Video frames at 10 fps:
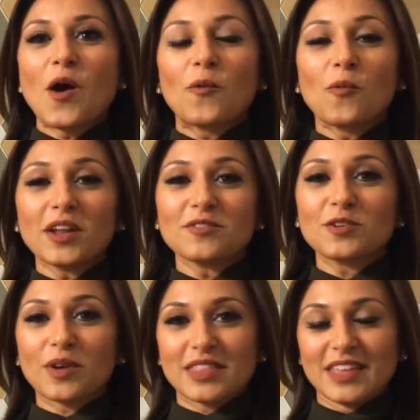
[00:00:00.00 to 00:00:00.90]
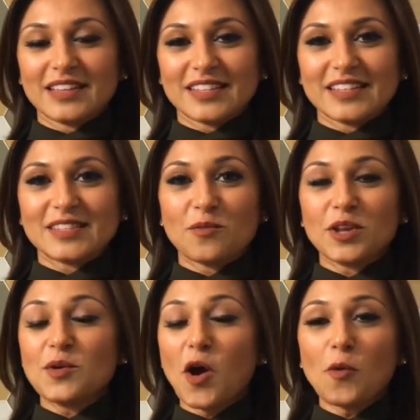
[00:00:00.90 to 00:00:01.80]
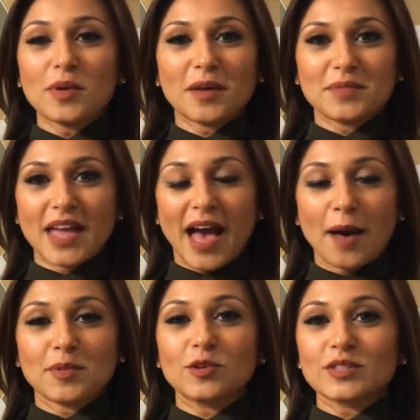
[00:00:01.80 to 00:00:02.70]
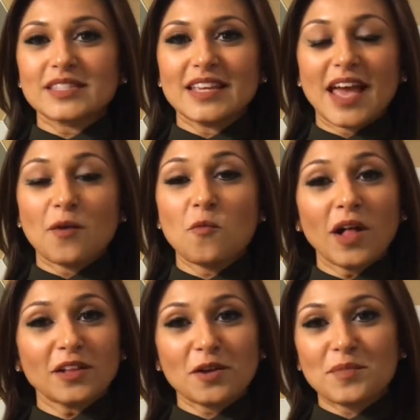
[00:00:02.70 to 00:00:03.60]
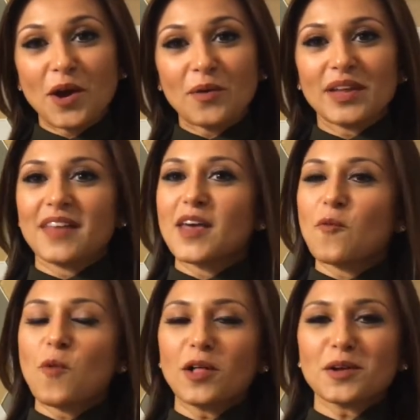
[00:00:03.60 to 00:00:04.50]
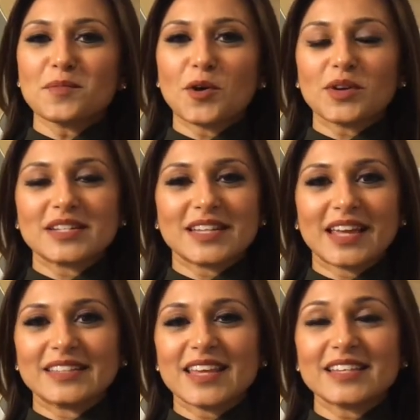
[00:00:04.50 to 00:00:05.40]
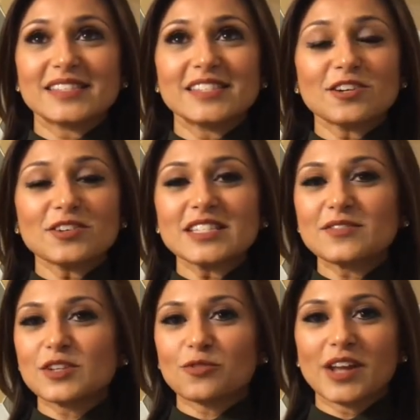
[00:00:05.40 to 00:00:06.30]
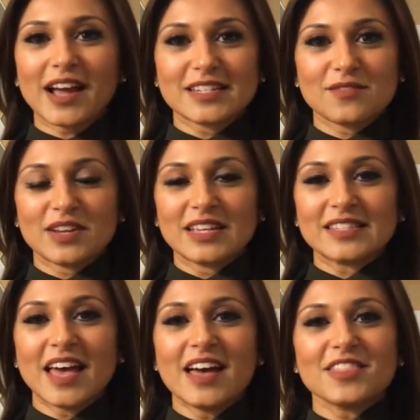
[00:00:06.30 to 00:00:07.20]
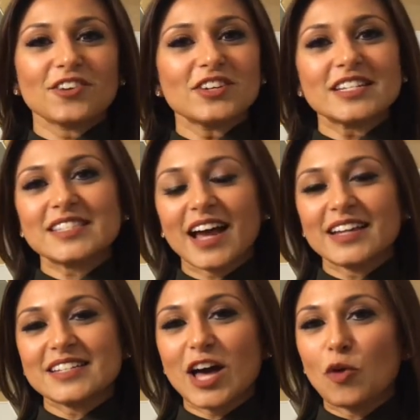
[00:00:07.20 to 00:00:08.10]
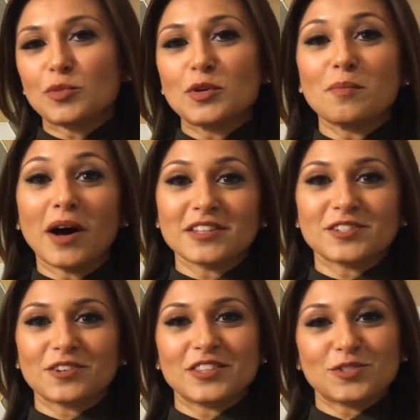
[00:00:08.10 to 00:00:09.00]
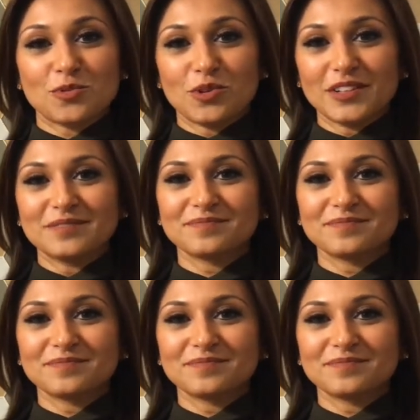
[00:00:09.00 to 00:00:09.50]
One of the great things is that when you open up the app, you'll see a welcome note, and that welcome note contains a series of different activities that are designed to help you master the tool.